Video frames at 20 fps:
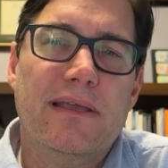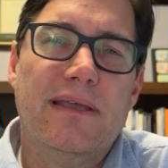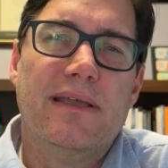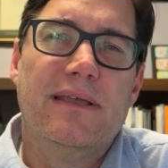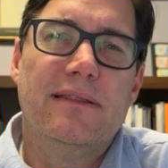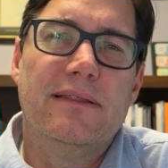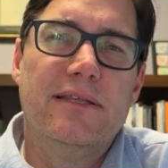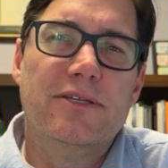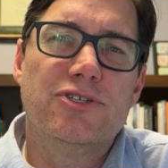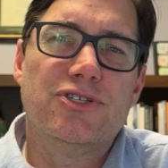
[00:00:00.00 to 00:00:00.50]

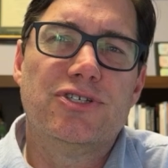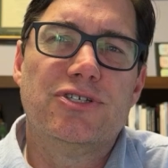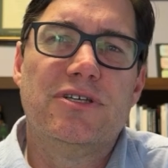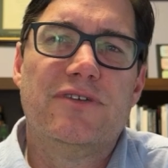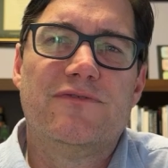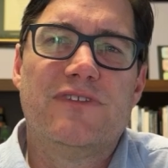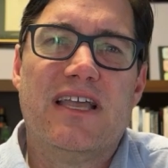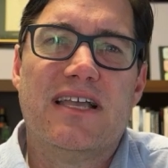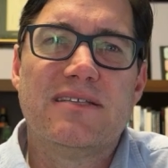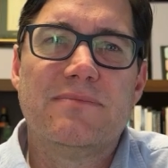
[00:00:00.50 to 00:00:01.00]
This
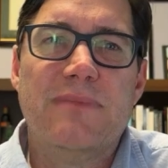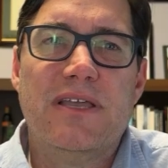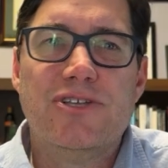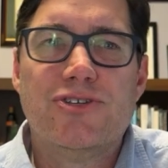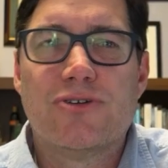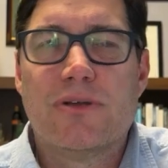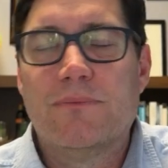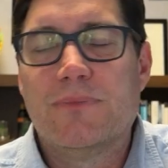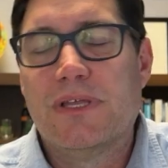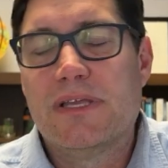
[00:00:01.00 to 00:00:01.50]
shift has
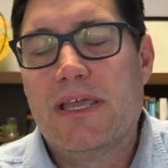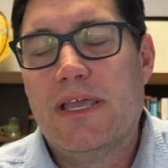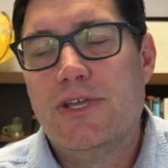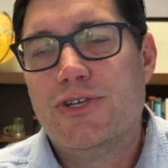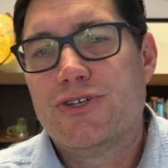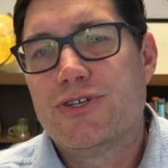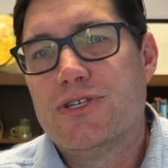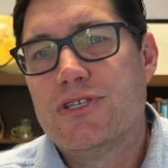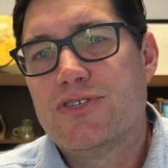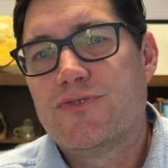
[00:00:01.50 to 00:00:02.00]
major
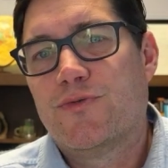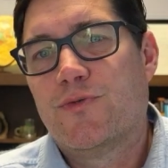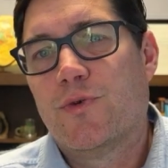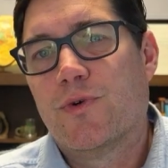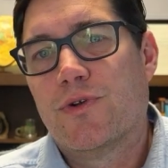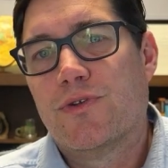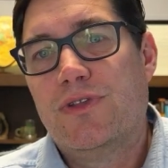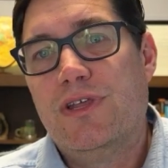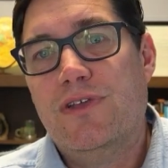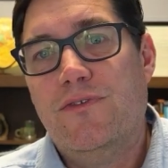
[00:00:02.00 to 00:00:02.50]
implications
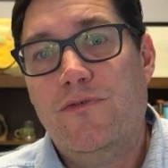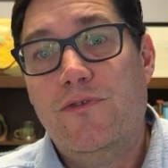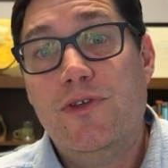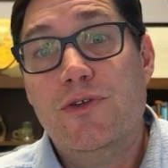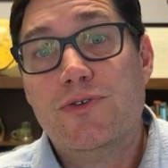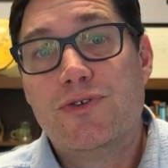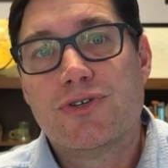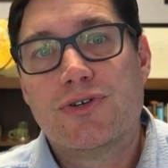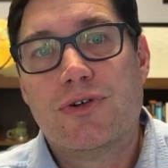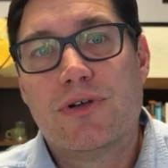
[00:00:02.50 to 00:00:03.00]
for the
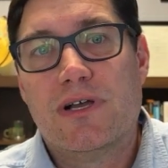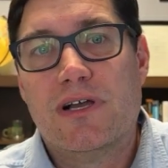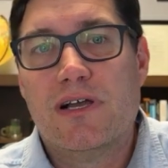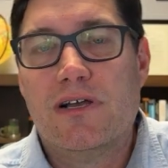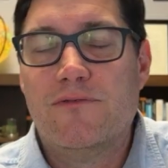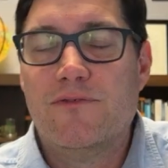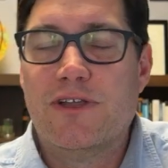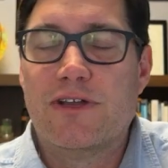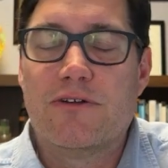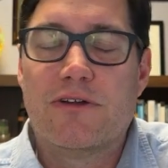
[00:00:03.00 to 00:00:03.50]
future
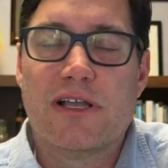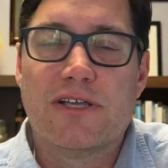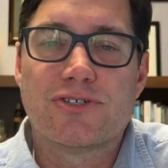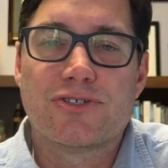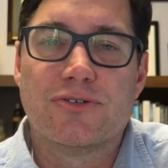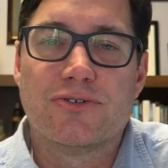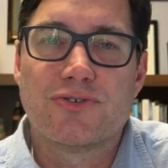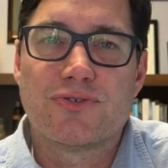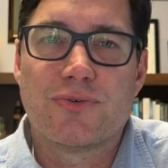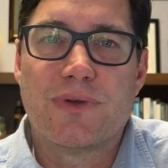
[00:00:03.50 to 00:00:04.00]
of
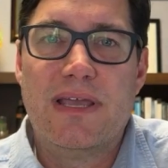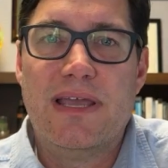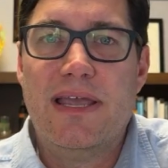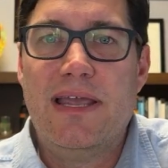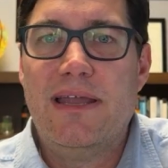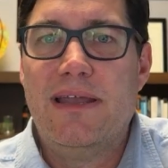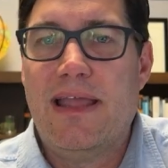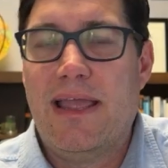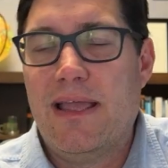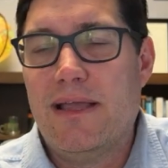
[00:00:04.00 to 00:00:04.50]
international
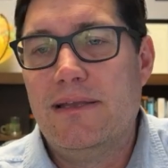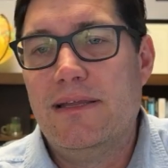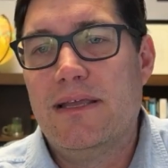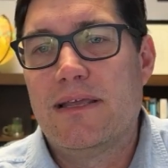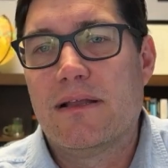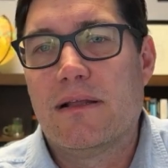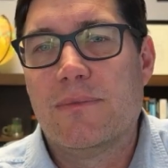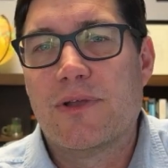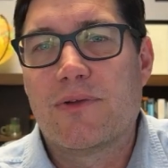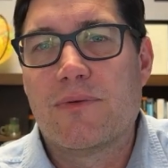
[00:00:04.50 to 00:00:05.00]
trade and
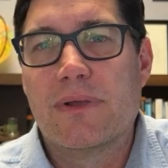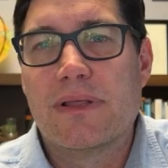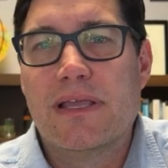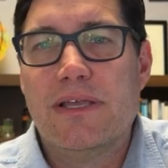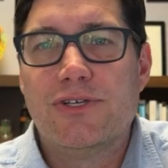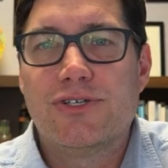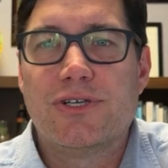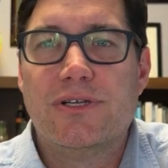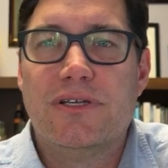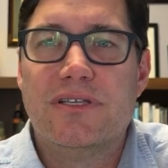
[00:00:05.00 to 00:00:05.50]
economic
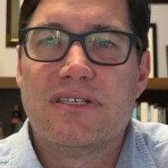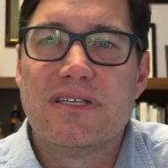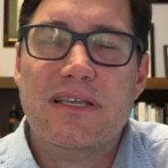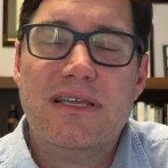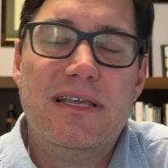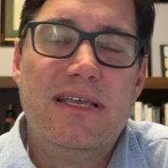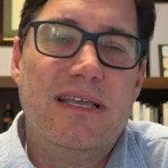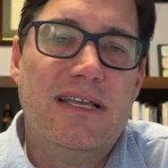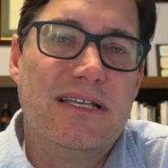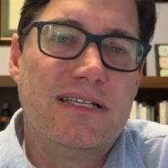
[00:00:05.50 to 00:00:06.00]
relations,
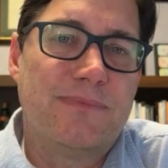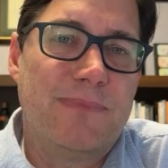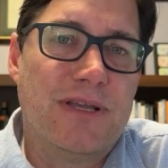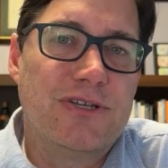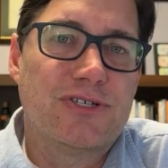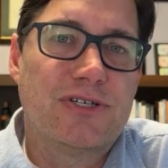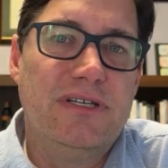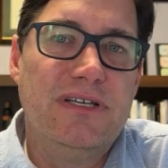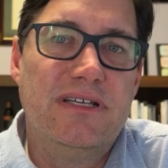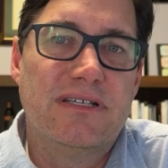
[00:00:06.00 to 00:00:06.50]

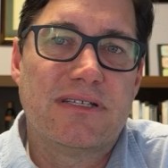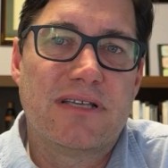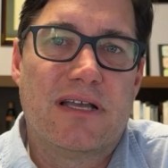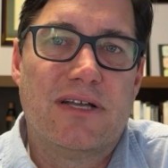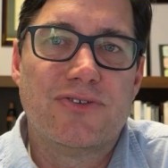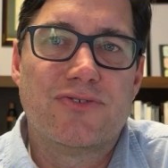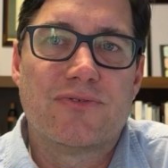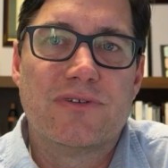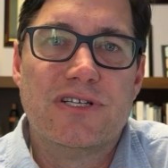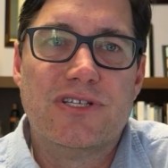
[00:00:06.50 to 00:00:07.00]
especially as
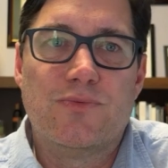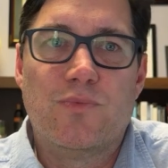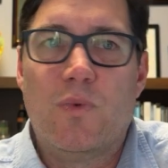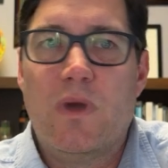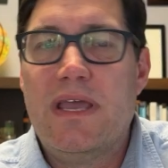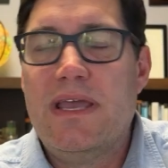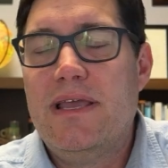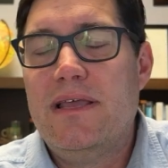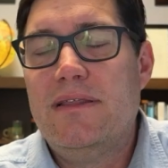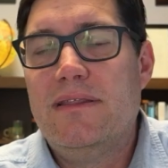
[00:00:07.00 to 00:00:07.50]
countries
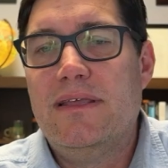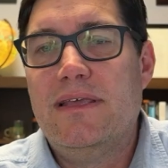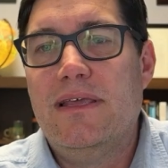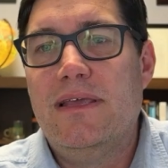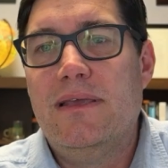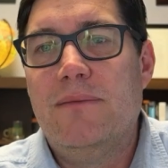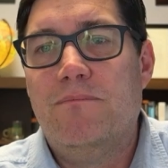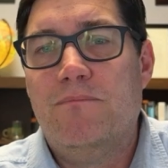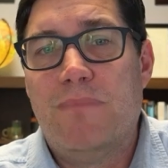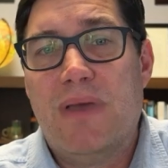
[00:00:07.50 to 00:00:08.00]
weigh
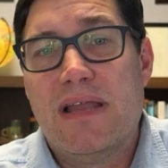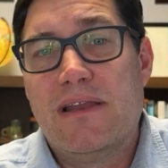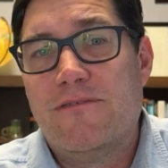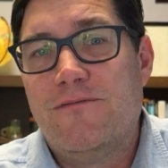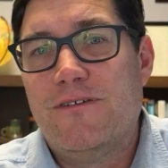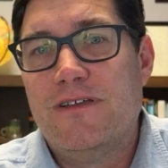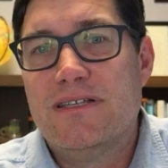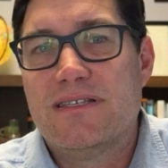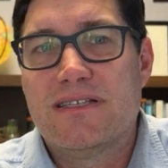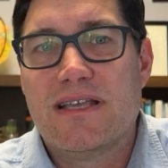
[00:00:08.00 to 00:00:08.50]
the
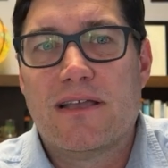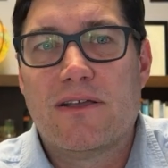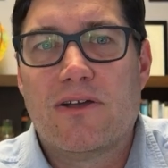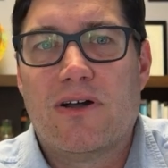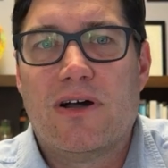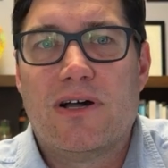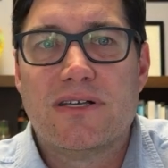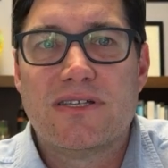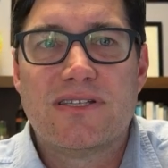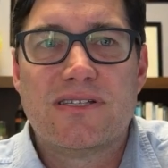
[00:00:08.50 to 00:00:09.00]
benefits and
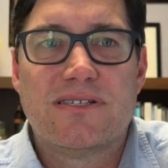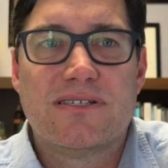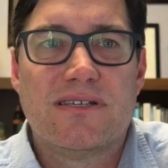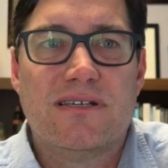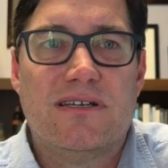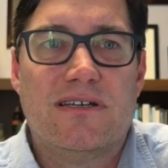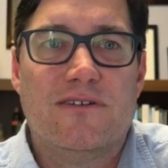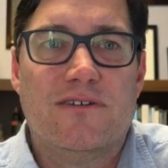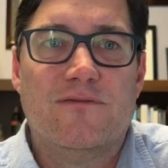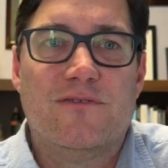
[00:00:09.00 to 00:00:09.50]
costs
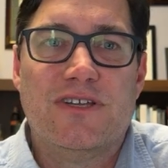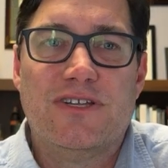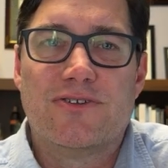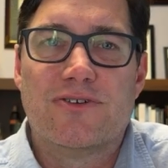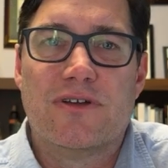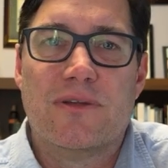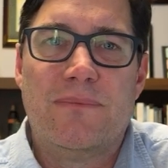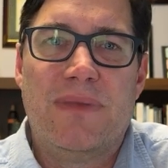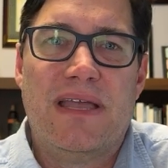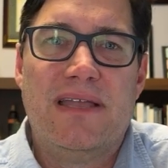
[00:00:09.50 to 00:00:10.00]
of
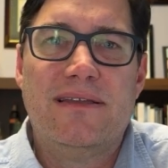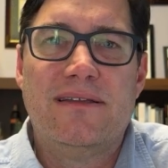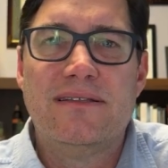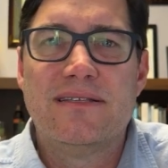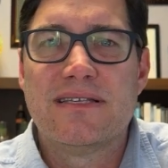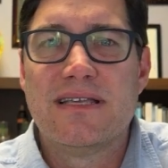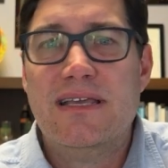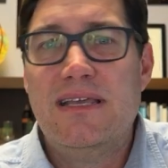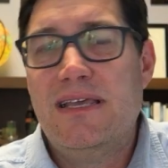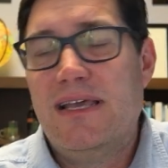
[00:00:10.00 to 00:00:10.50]

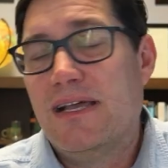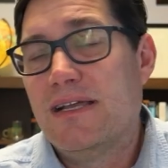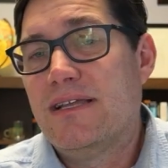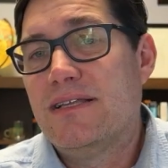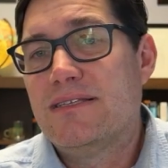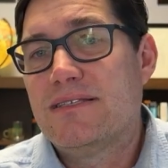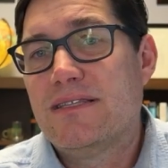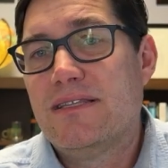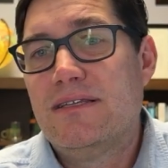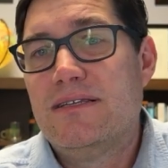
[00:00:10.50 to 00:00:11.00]
interdependence
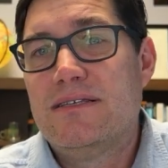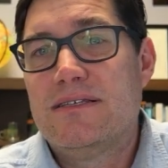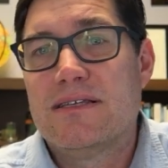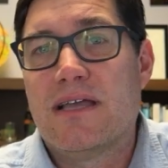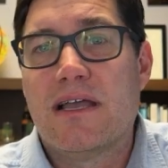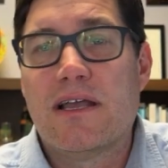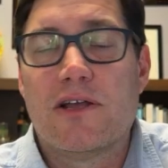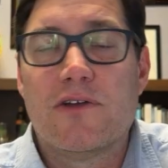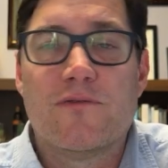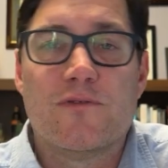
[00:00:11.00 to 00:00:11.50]
against the
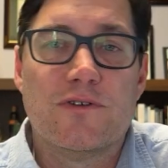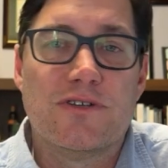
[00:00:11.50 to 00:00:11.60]
desire for